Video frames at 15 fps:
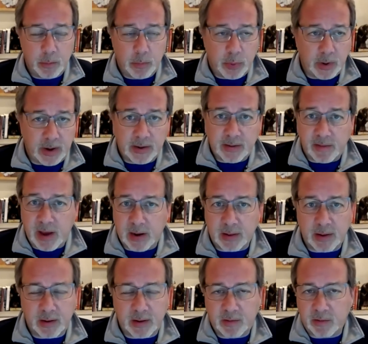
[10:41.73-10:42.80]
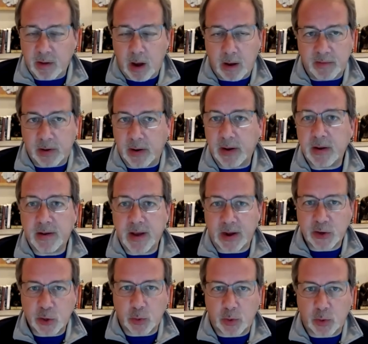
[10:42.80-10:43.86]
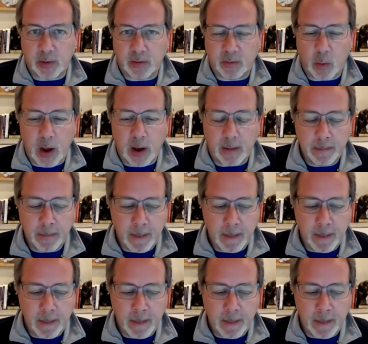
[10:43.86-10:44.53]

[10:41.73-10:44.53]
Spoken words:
predictive analytics is all very contextual as well.